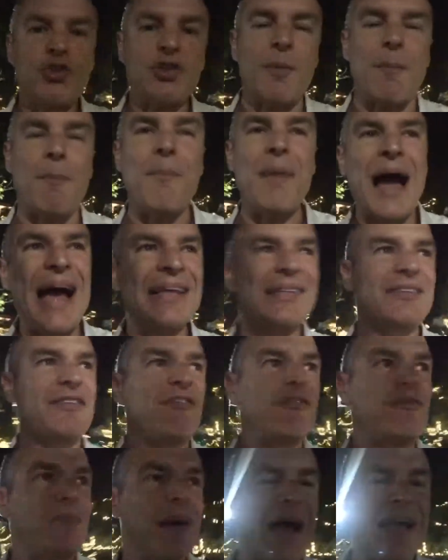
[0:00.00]
some
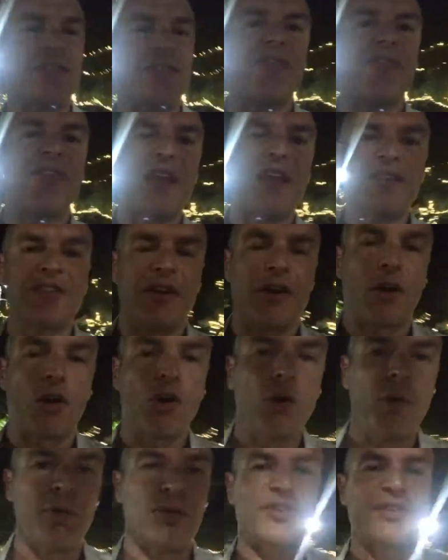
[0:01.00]
massive things on a
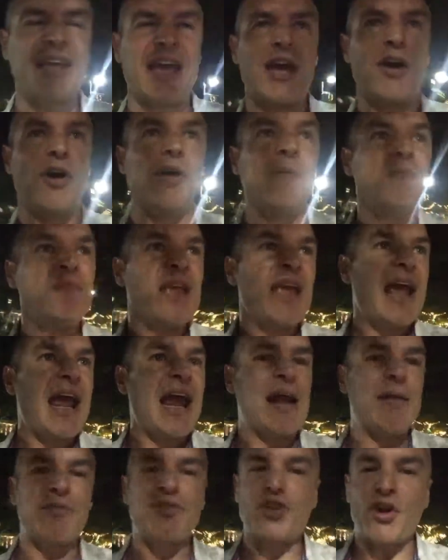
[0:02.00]
global scale.
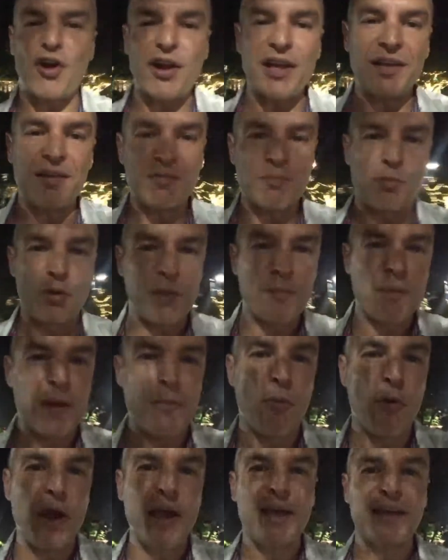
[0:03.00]
And I'm starting brick by
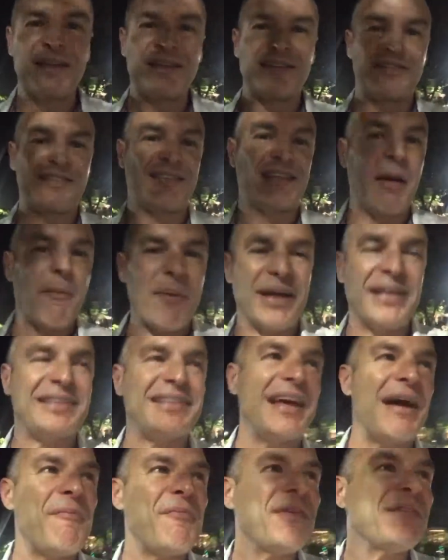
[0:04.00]
brick, step by
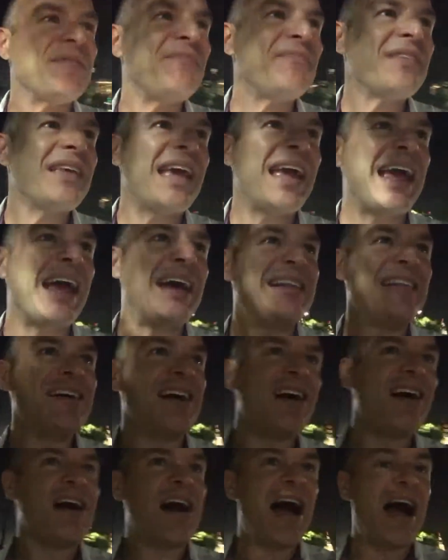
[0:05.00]
step. And
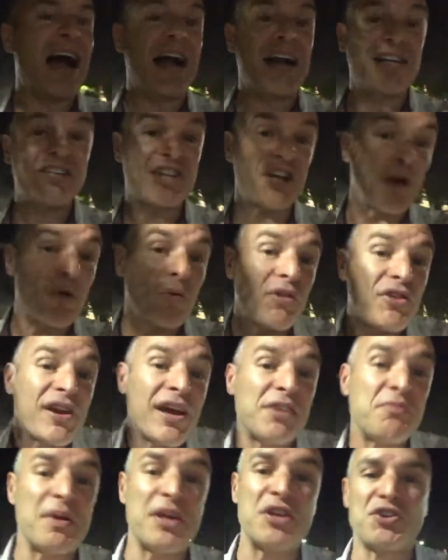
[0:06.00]
I'm going to share with you
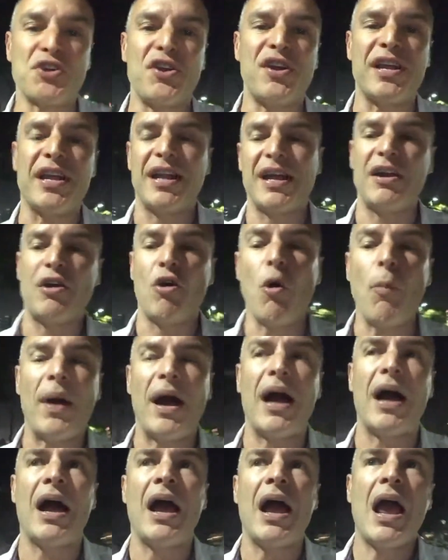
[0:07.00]
guys my journey, and I hope
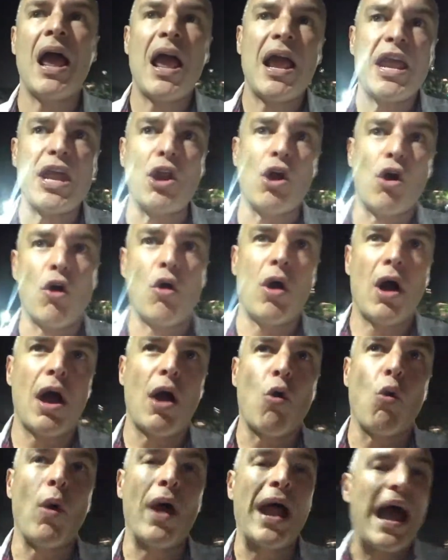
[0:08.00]
you know,
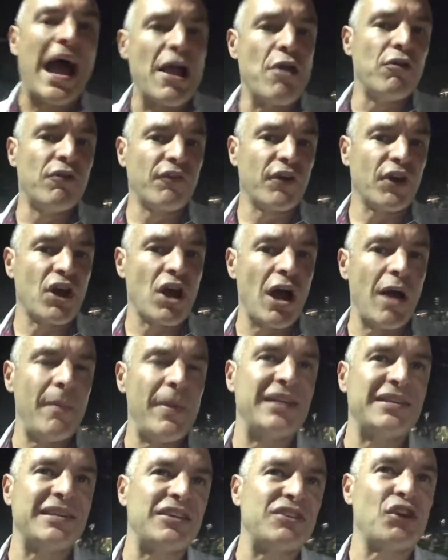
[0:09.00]
what I overcome,
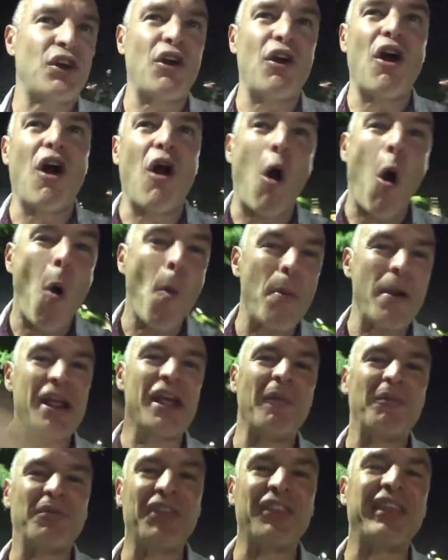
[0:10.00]
and as I start opening
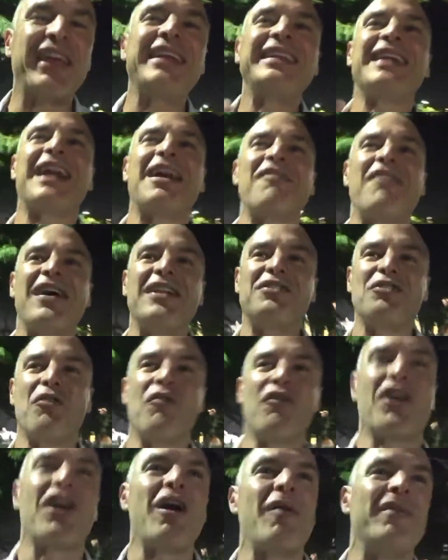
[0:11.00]
up to things that I've had to
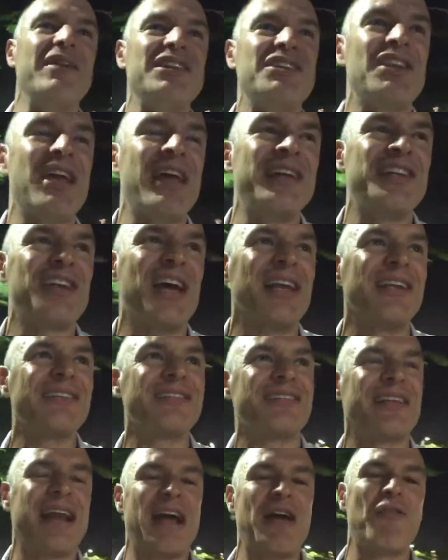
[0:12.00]
overcome and challenges
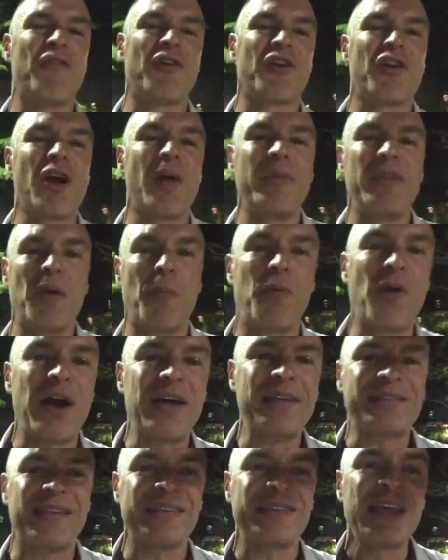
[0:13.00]
that I overcome in the
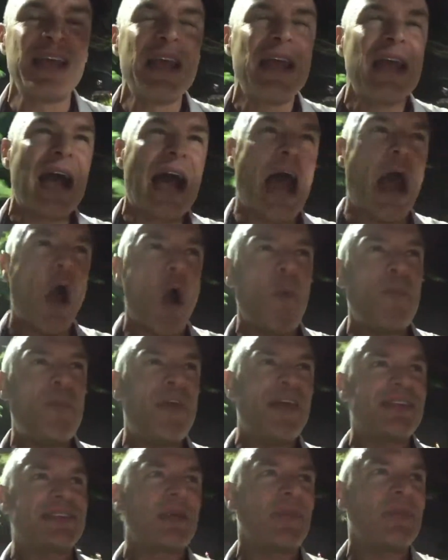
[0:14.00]
process, I hope
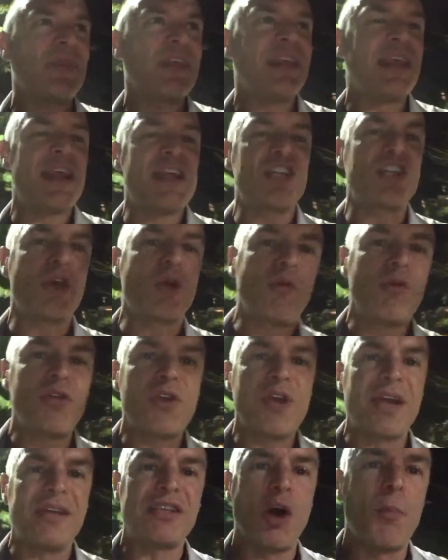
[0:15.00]
that something that I share with you
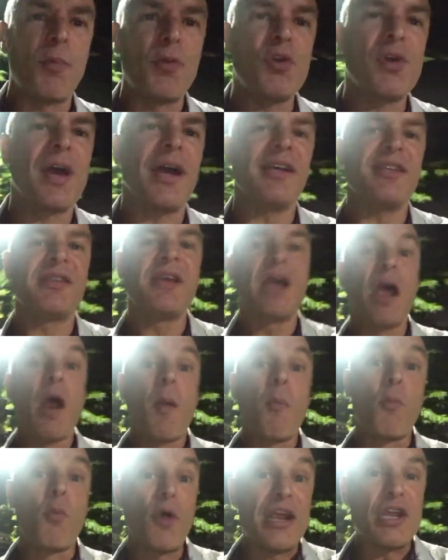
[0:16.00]
guys help you guys
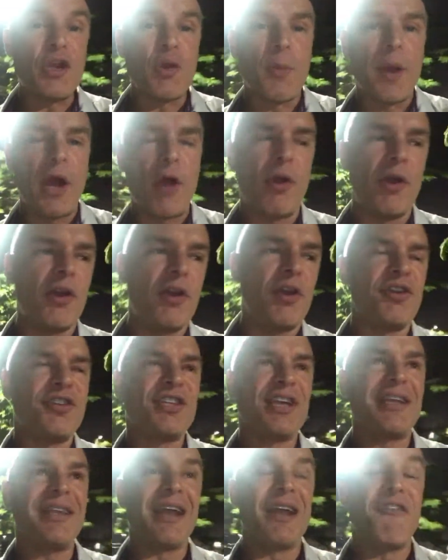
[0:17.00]
break your barrier and
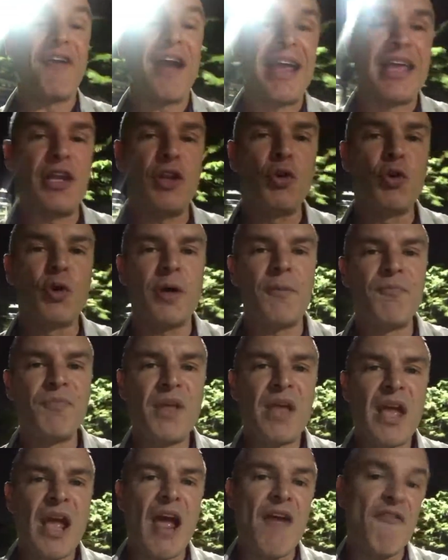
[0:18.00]
understand that if I can do it,
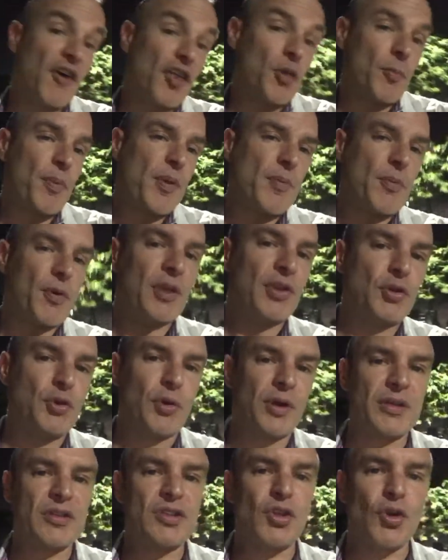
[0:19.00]
if other people can do
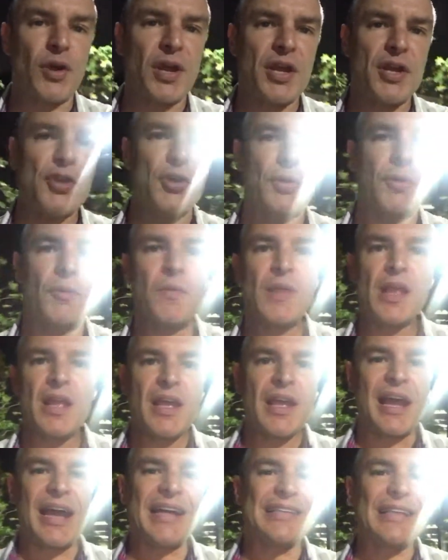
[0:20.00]
it, so can you.
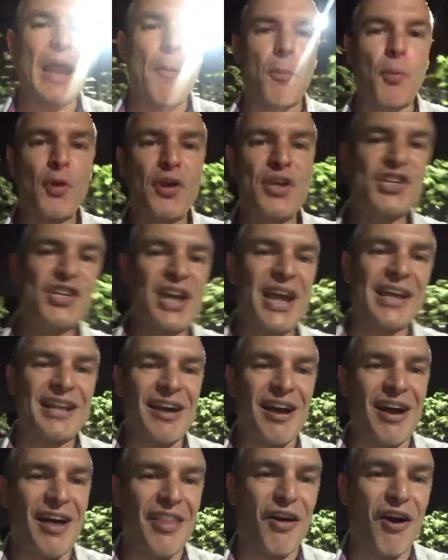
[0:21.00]
Guys, I appreciate
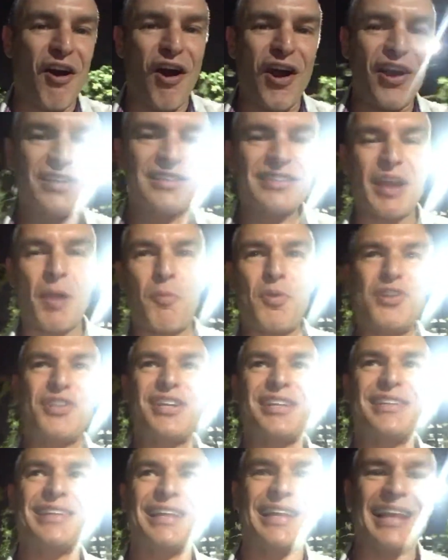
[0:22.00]
the hearts, I
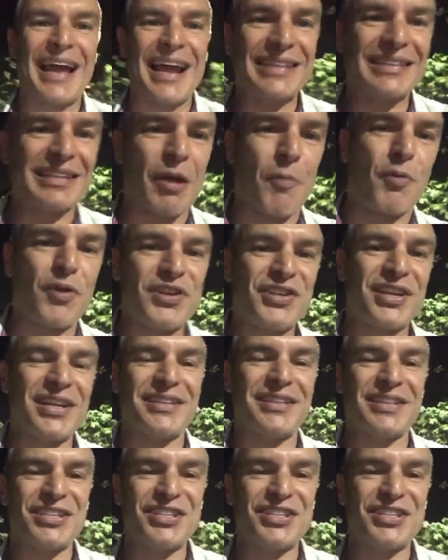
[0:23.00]
appreciate the likes, I appreciate the